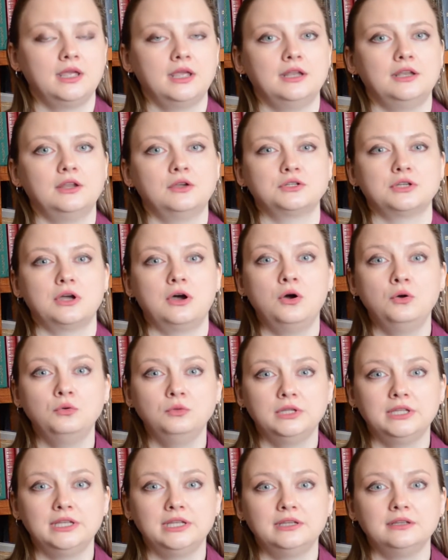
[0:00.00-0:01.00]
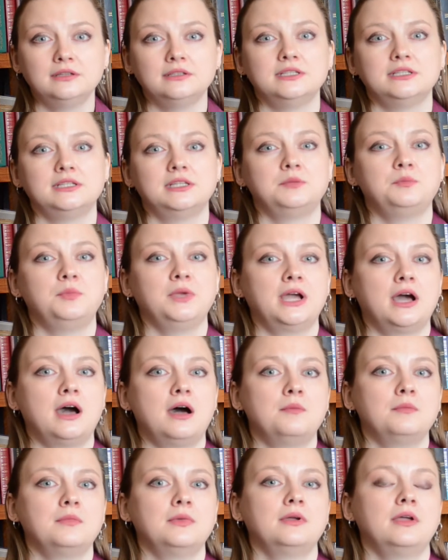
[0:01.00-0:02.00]
Not only did it
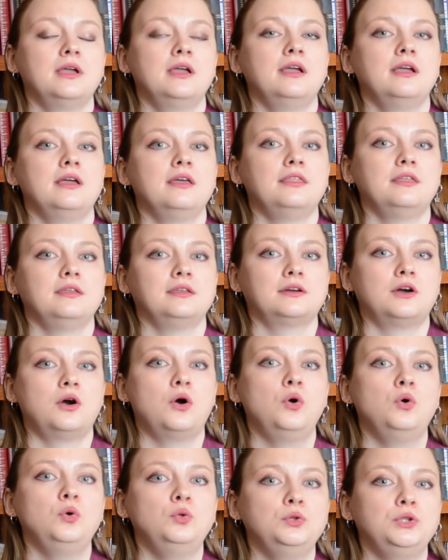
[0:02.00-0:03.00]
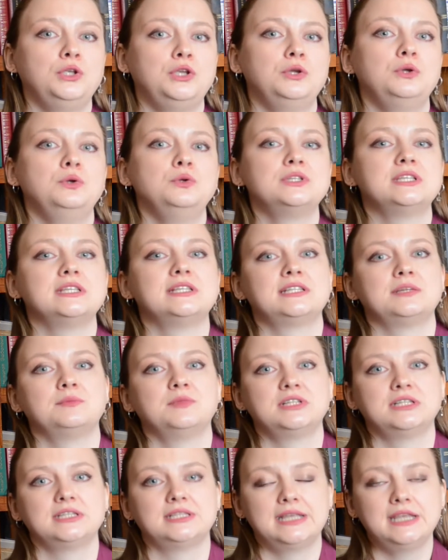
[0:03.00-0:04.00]
become the whole new
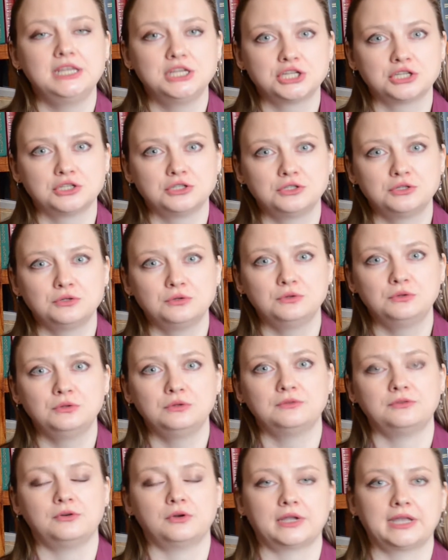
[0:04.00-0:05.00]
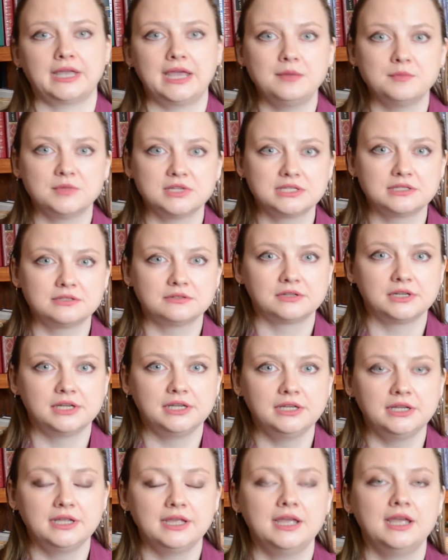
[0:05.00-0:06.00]
systematization tool for
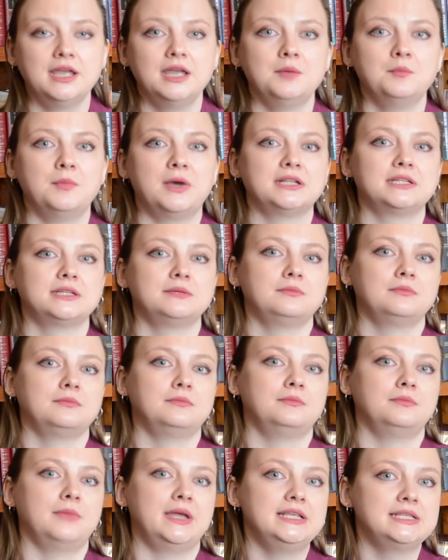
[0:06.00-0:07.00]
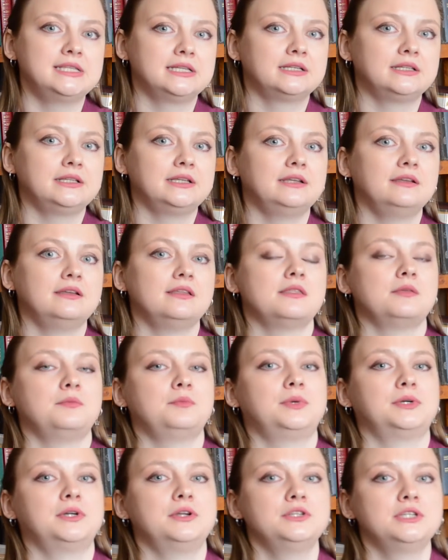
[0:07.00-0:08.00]
chemistry, but basically the
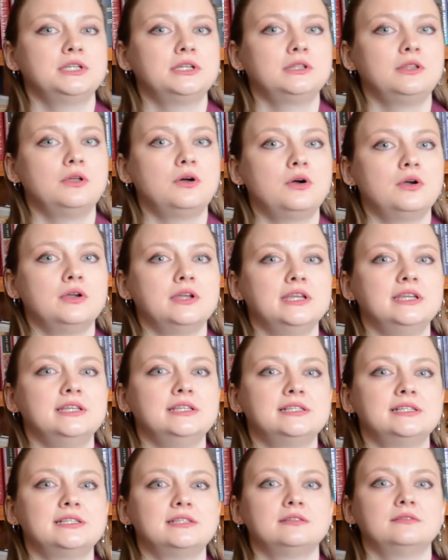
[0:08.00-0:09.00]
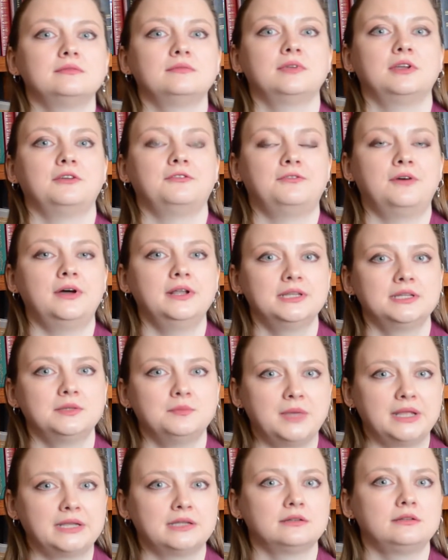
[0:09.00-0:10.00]
periodic law is a
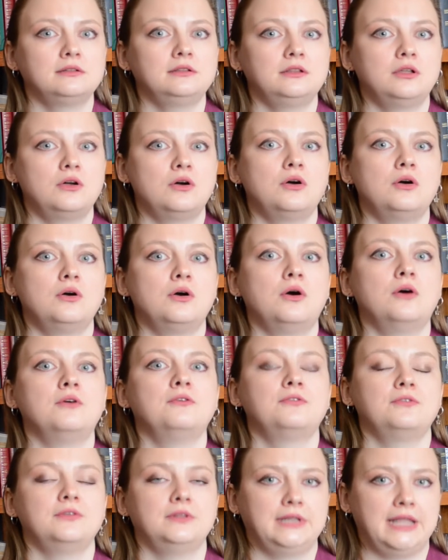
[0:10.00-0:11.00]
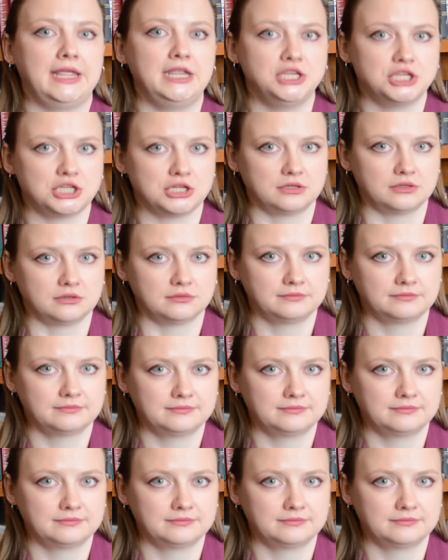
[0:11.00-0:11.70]
fundamental law of nature.